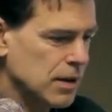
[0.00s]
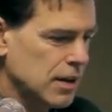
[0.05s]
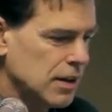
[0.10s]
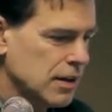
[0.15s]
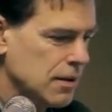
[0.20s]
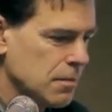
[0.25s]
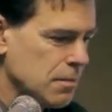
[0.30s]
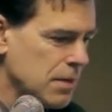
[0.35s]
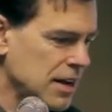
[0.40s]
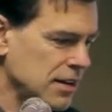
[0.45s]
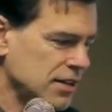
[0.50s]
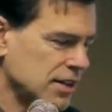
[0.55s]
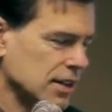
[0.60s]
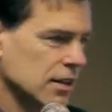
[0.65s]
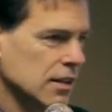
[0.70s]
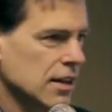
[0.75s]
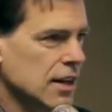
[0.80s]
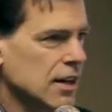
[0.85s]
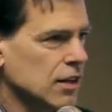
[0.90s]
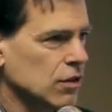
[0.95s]
And it
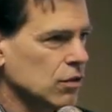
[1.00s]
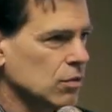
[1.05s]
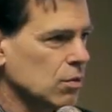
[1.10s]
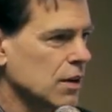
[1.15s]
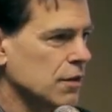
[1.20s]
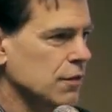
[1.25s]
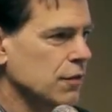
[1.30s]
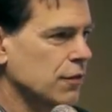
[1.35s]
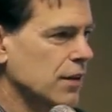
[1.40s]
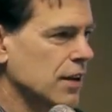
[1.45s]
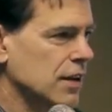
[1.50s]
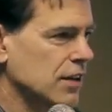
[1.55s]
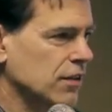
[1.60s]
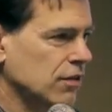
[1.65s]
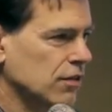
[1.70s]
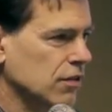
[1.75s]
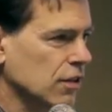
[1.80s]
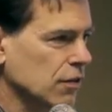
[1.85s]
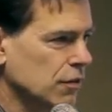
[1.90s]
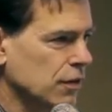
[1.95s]
basically has one face that